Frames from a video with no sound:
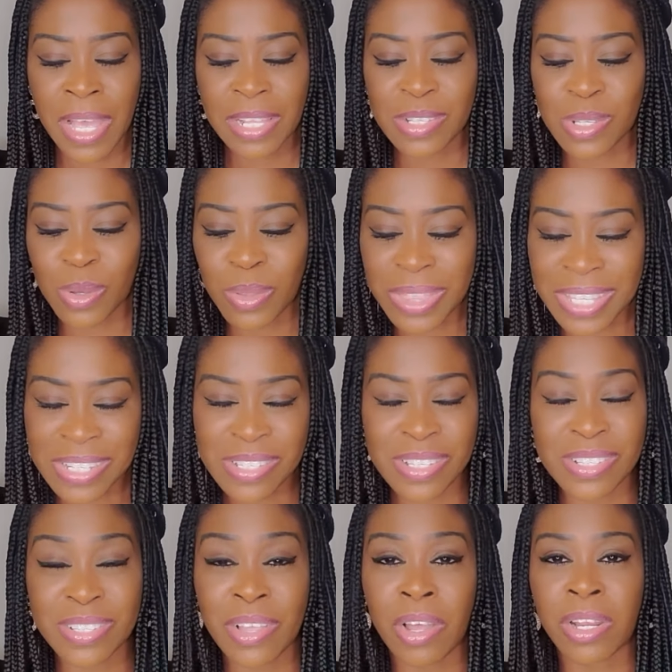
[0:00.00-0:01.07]
And so this
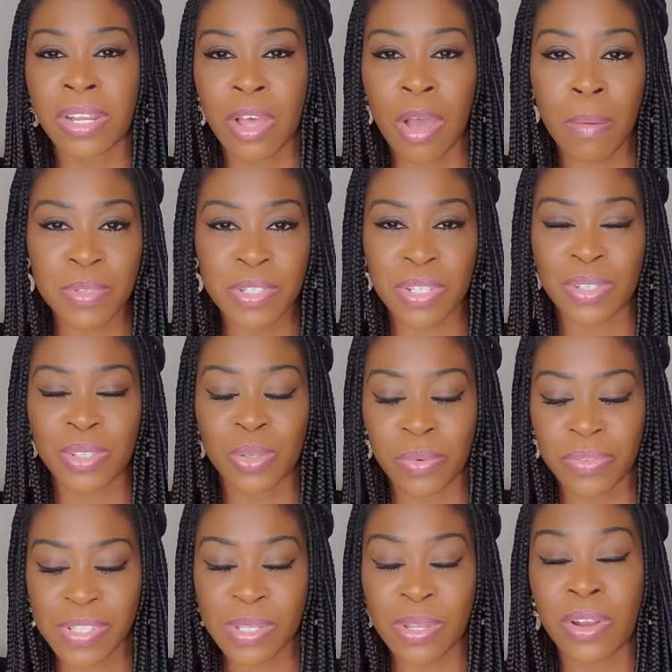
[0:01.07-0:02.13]
is not an option. You
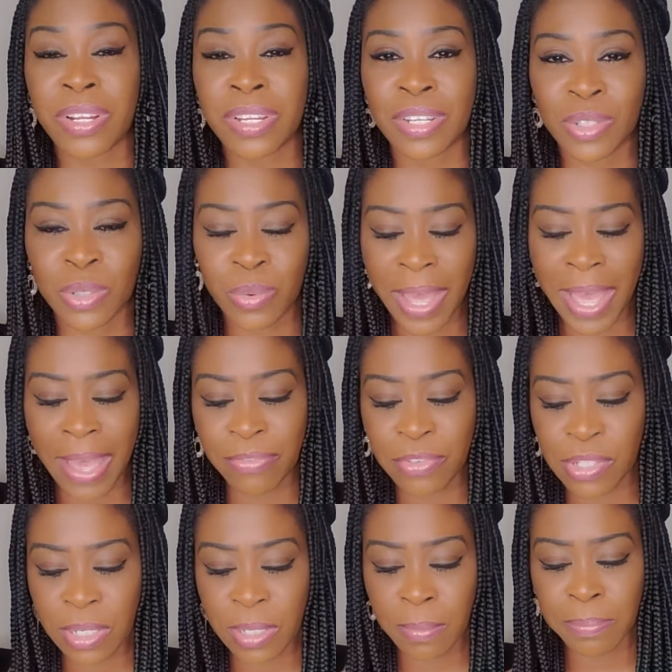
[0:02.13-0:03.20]
have started, you
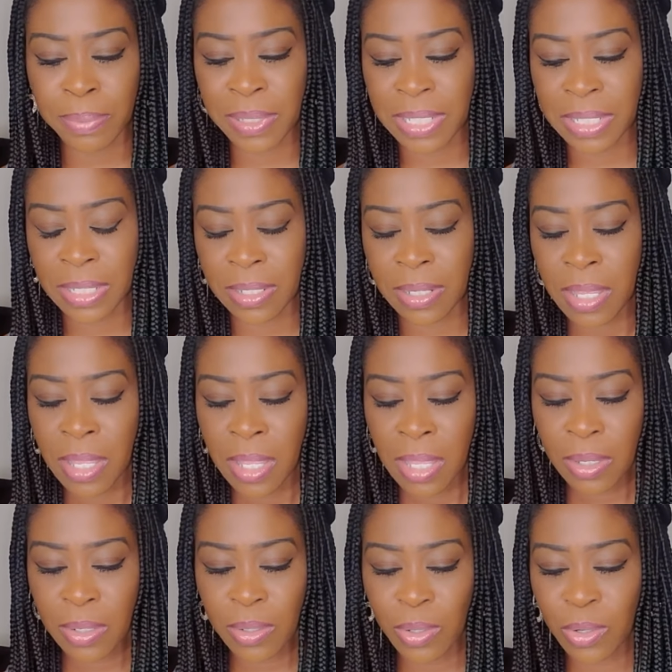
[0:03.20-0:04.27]
have to complete it.
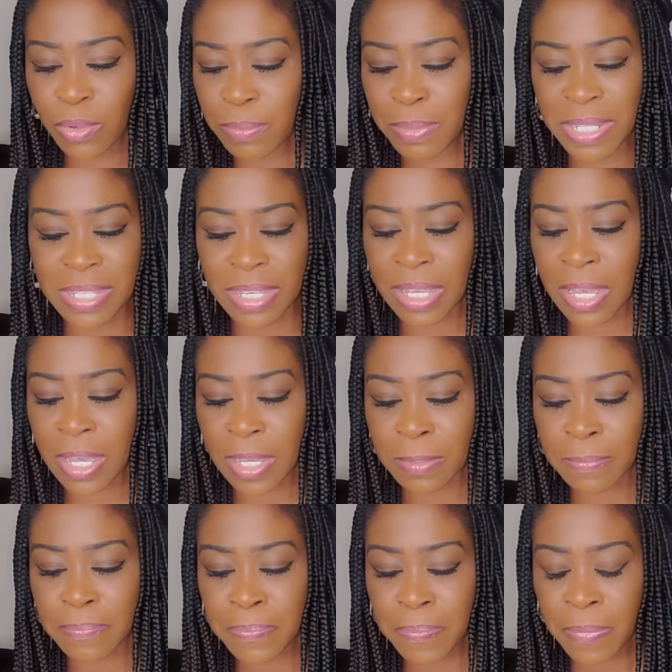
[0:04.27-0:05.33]
Glory be to
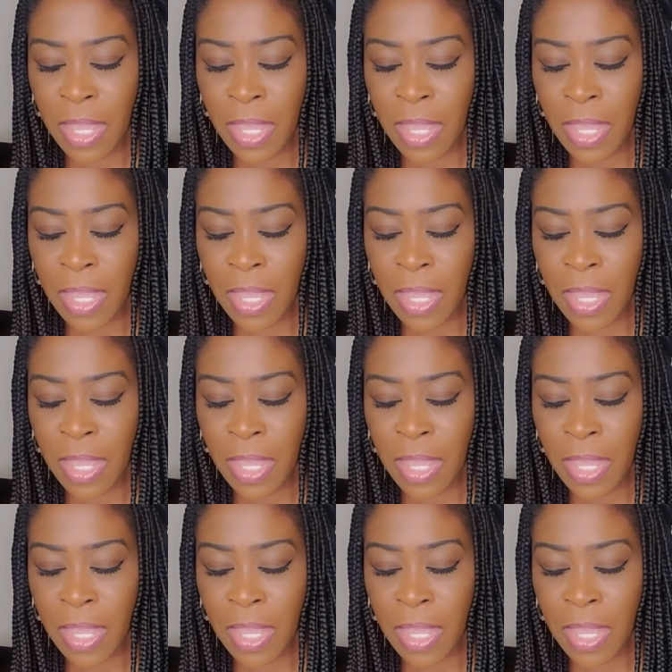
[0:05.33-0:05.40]
God.